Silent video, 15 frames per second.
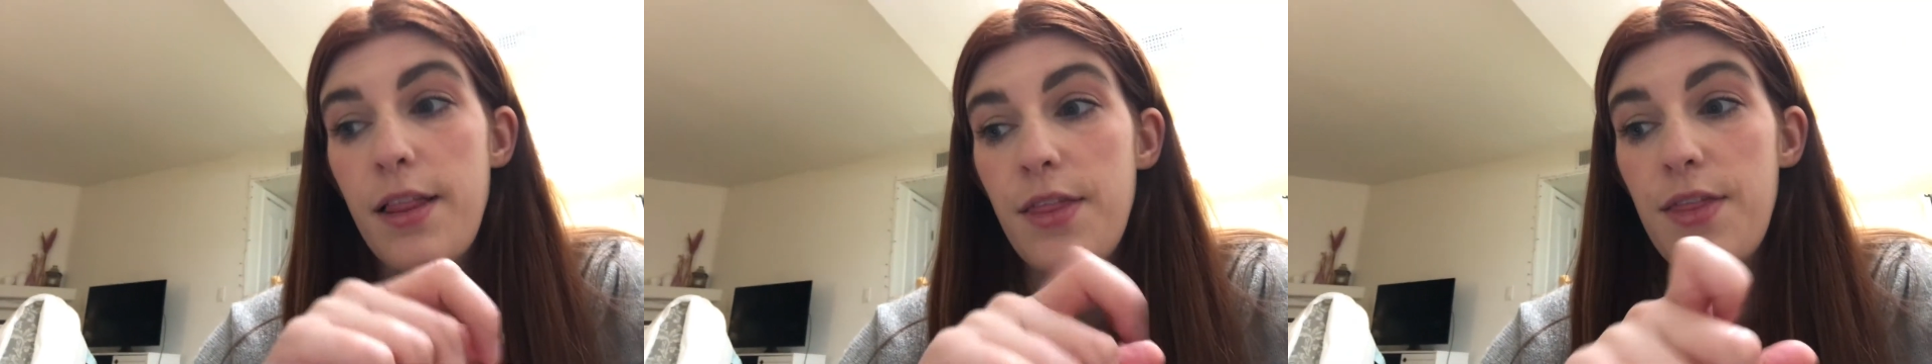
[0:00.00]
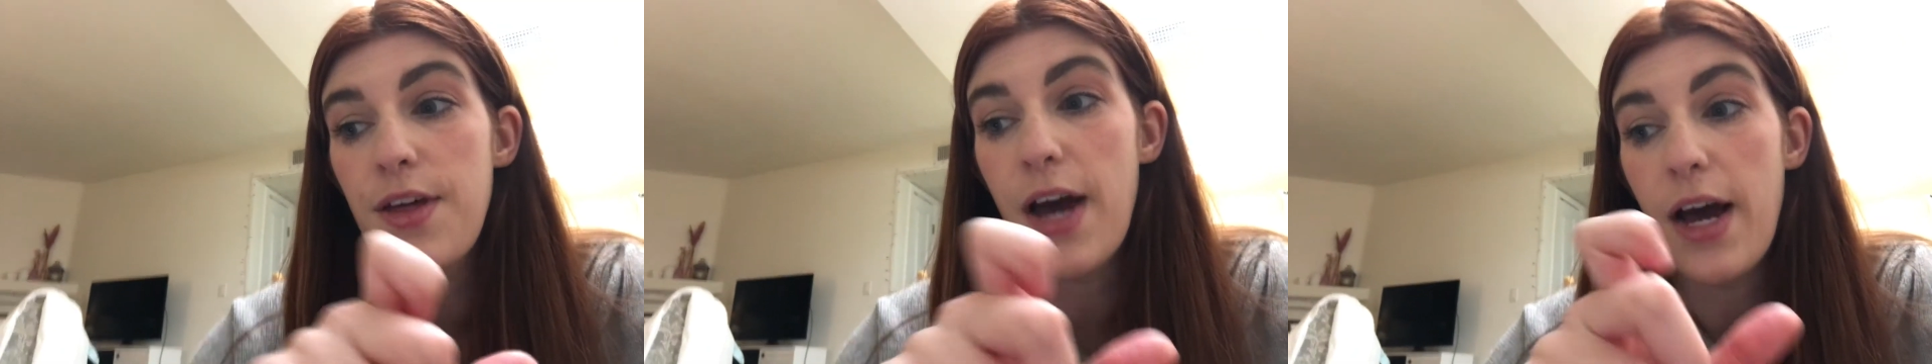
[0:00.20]

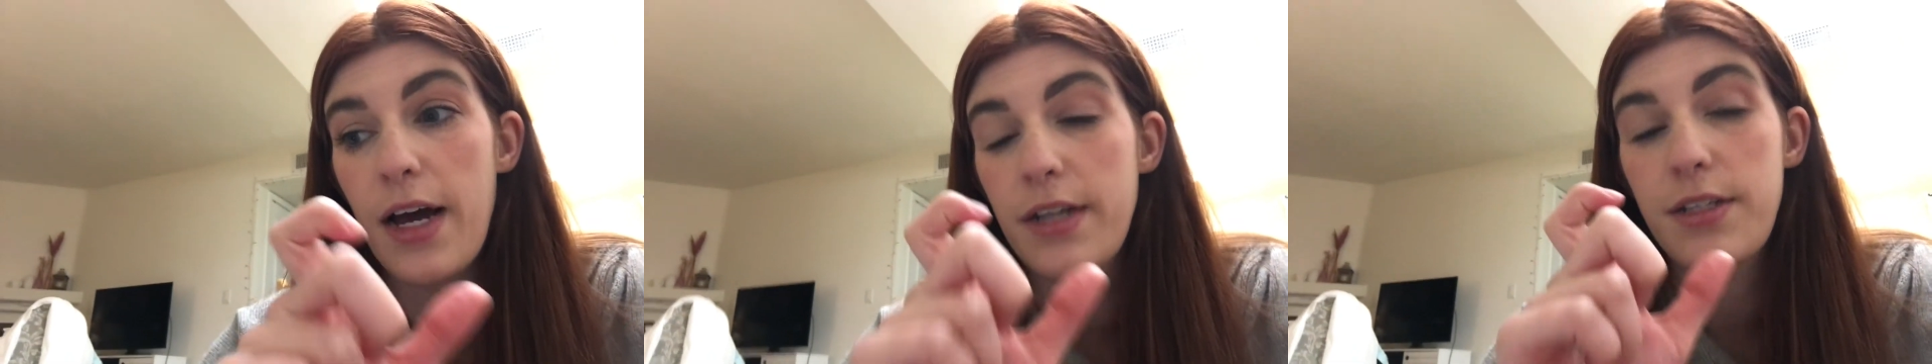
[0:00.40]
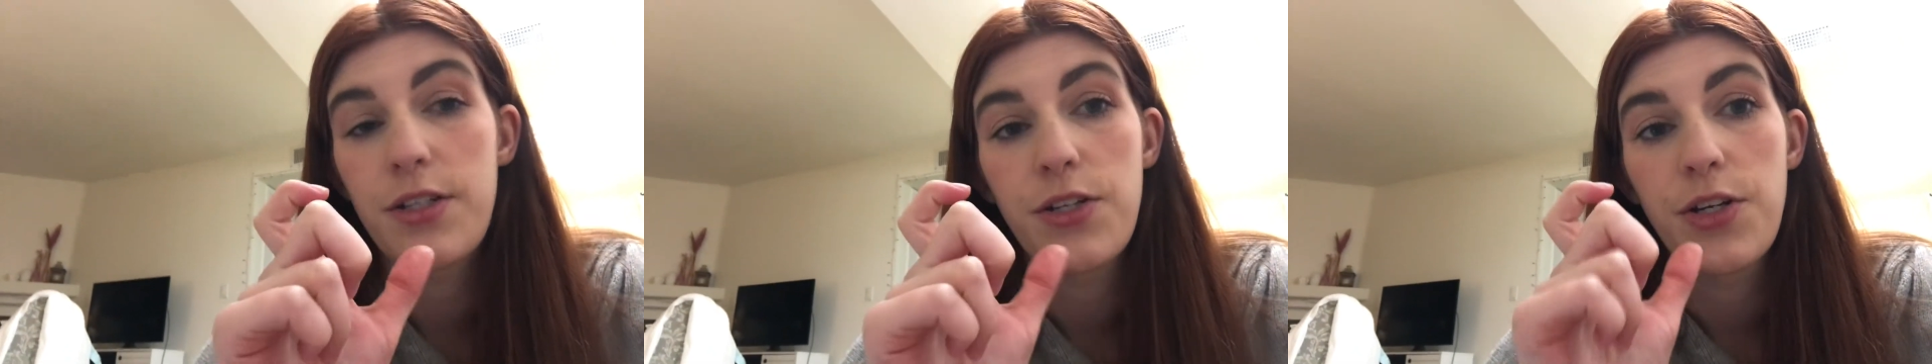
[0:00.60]

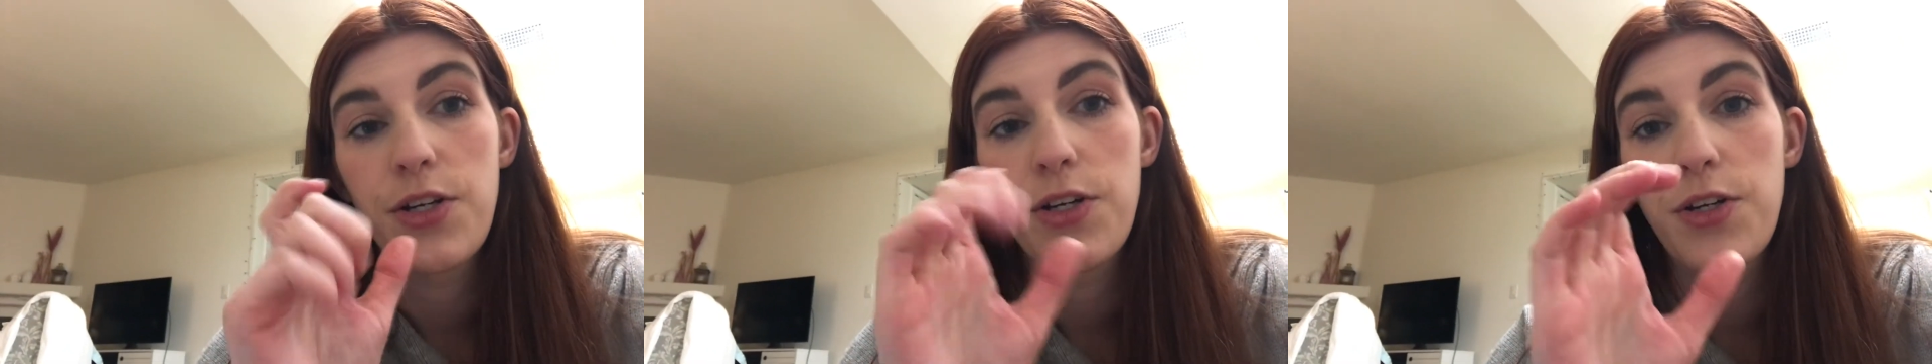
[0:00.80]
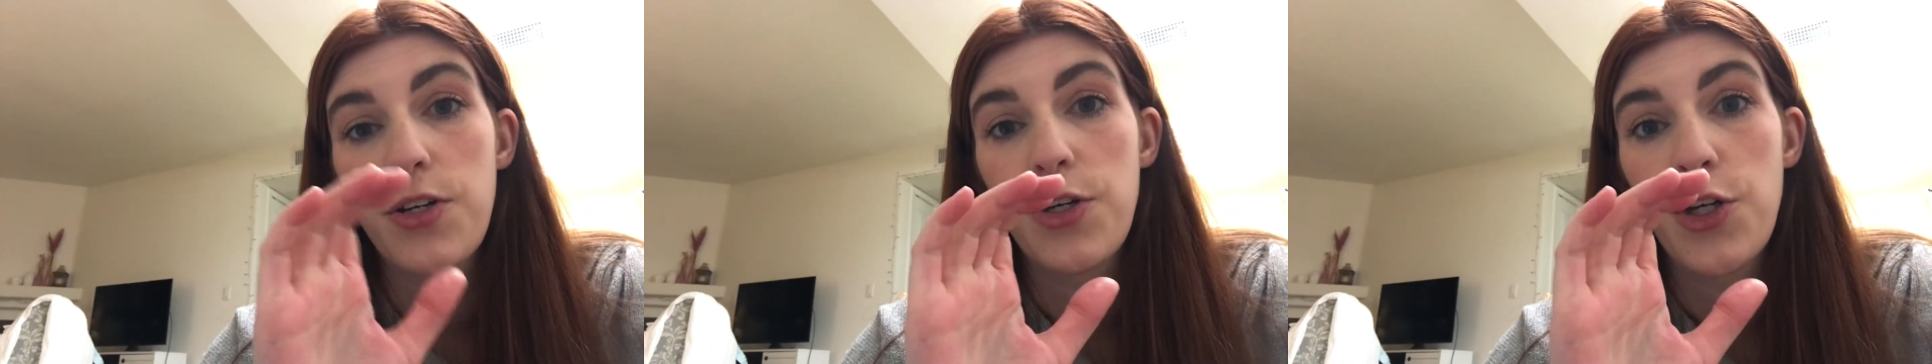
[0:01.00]
that
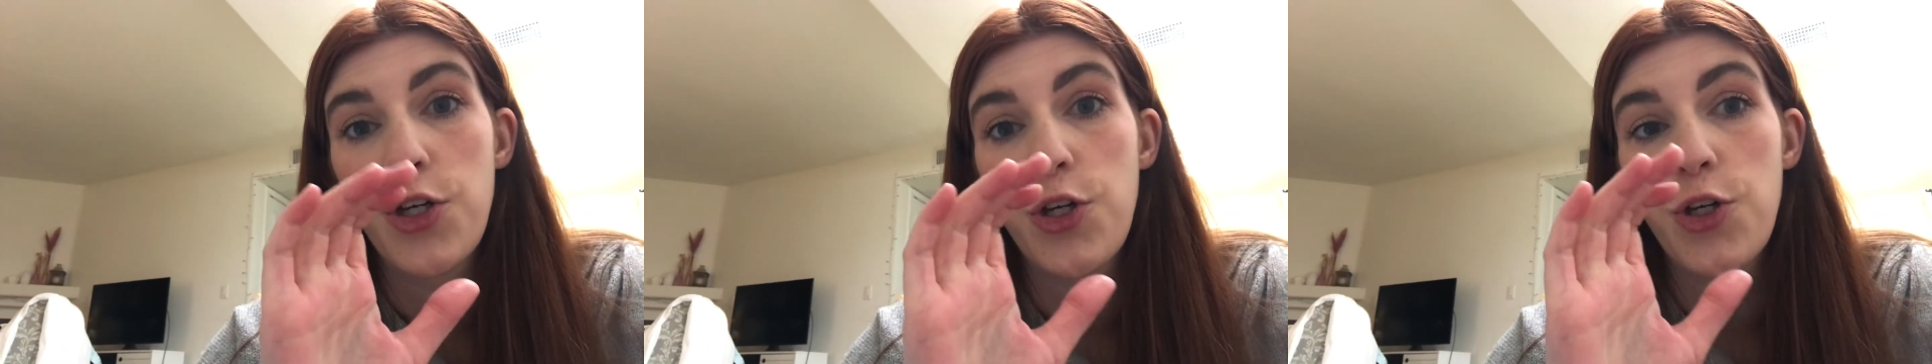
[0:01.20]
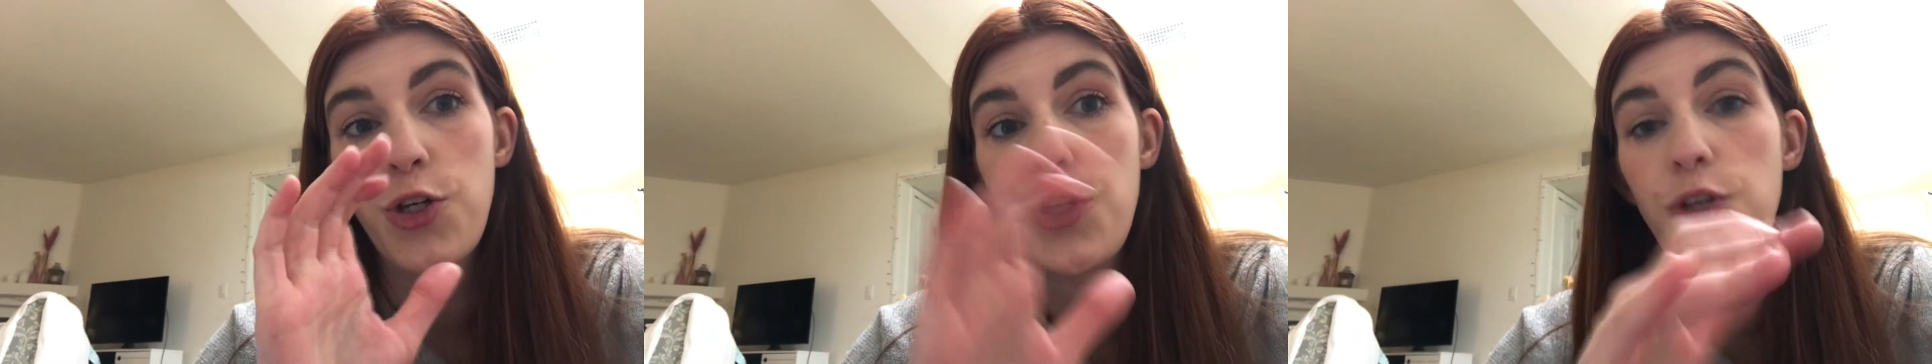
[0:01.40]

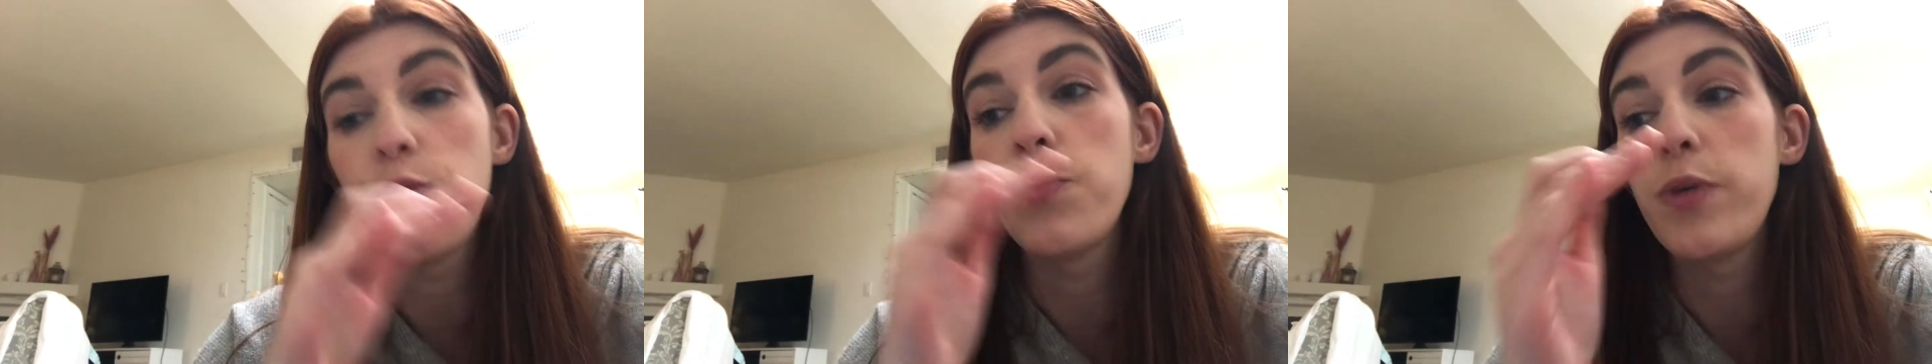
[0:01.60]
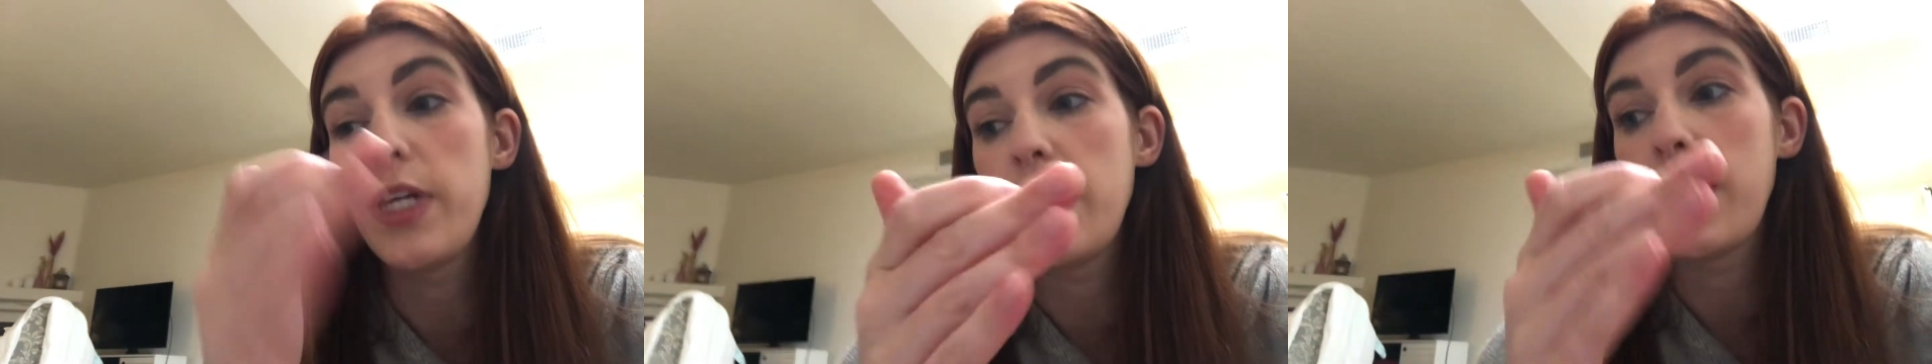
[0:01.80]
you
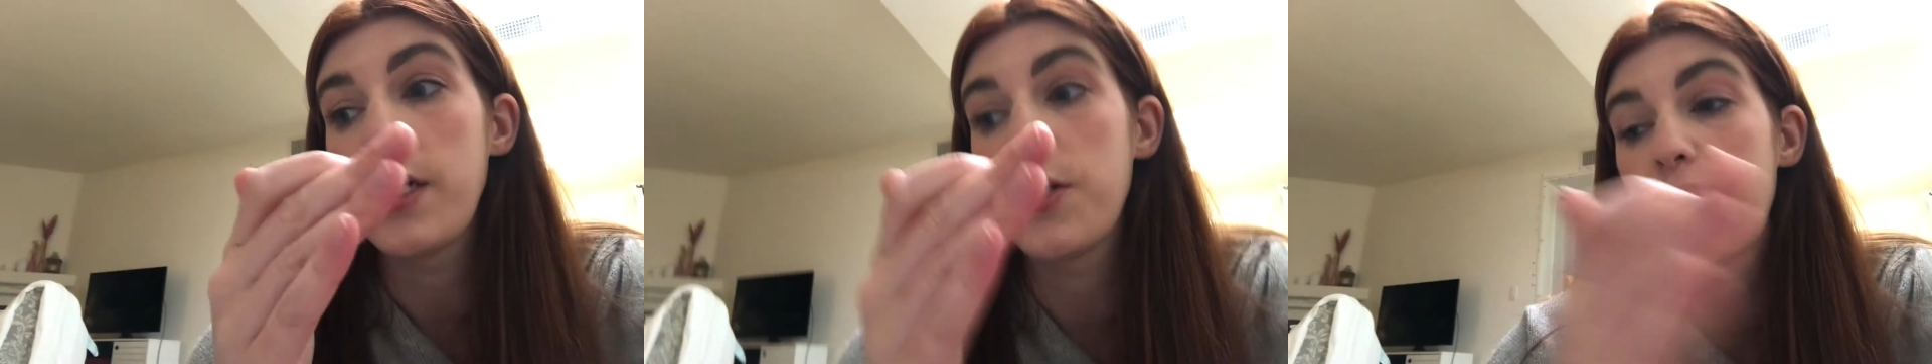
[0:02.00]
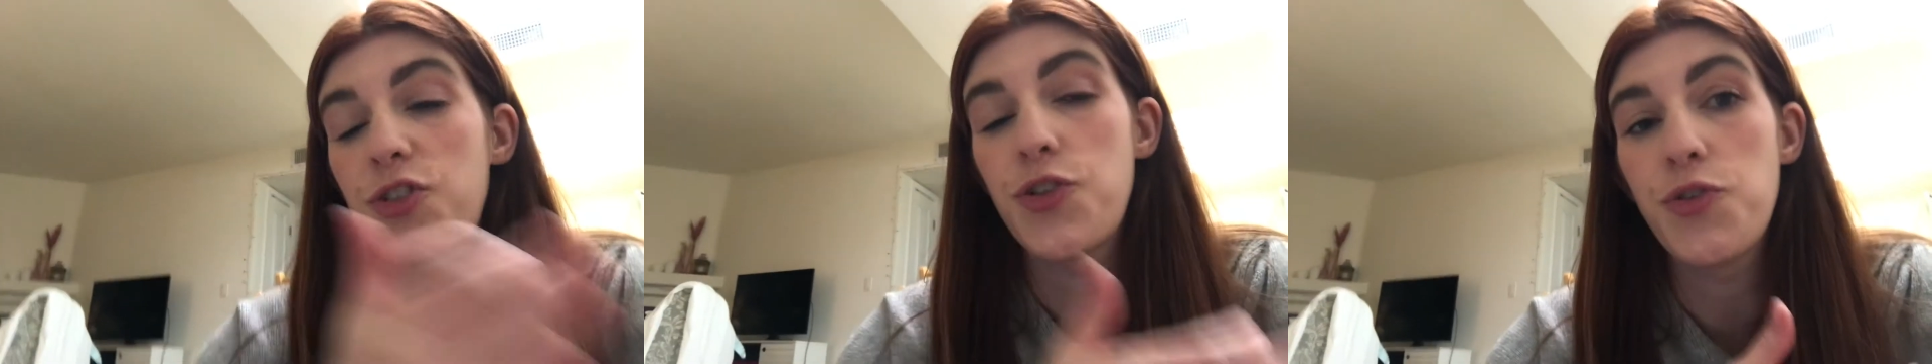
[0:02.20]

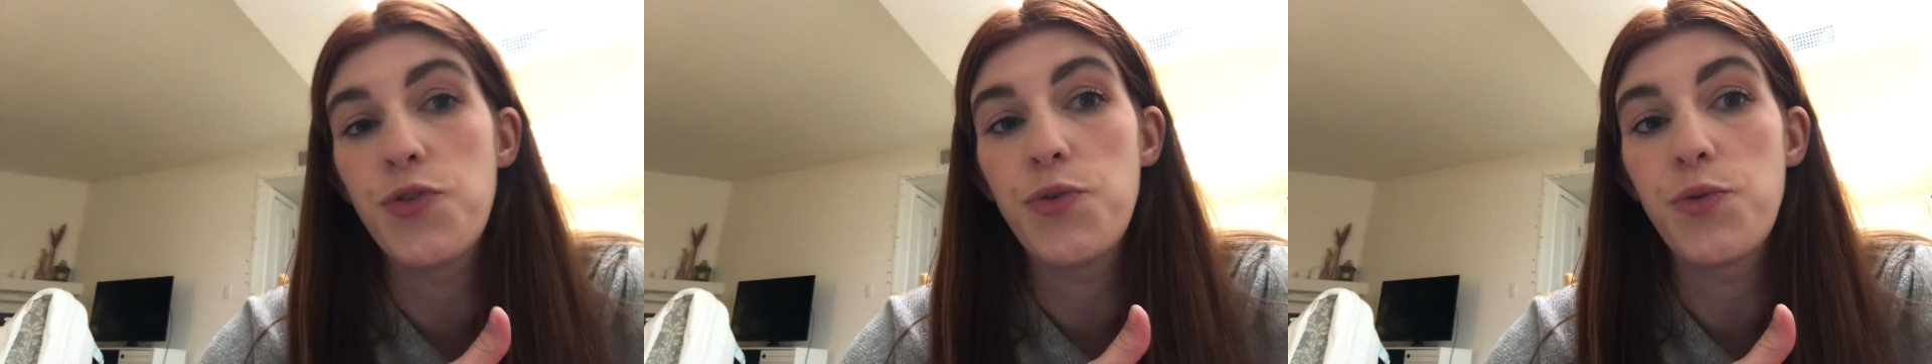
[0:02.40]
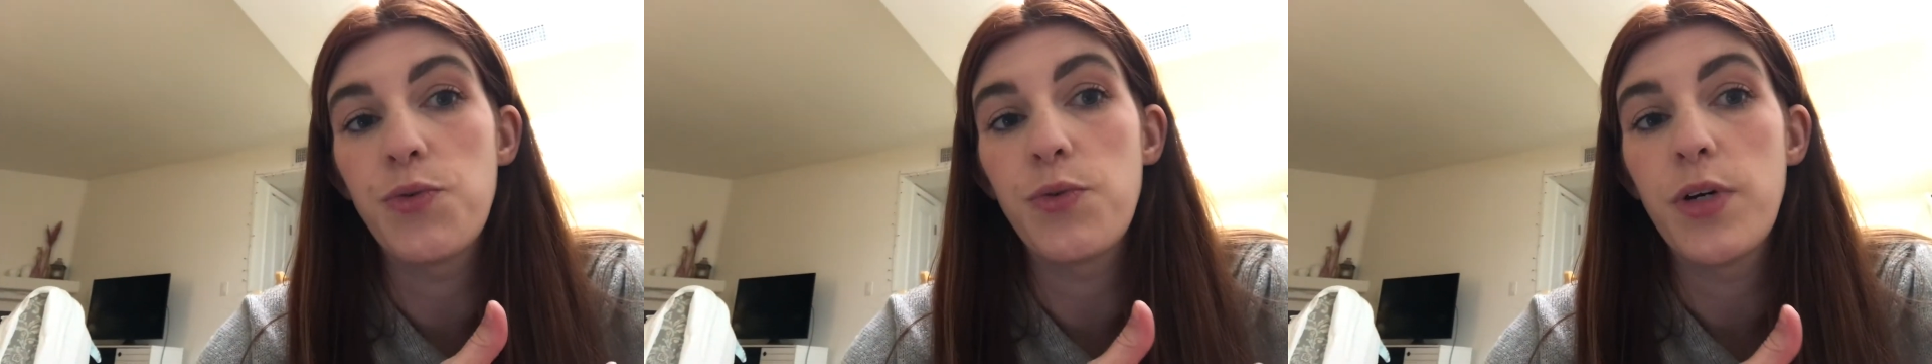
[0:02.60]
need
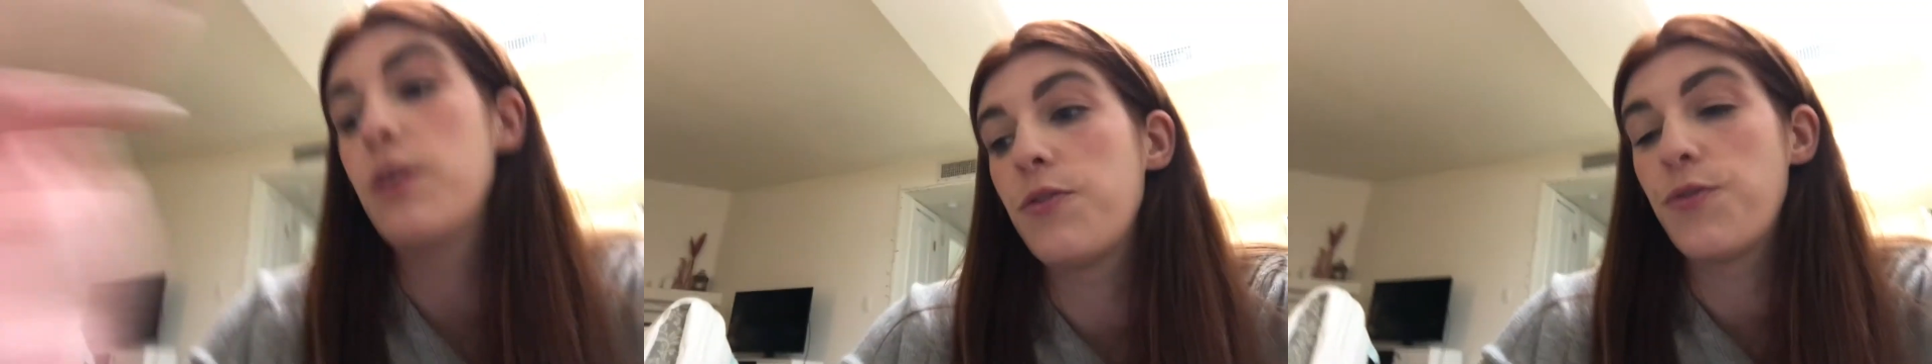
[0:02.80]
to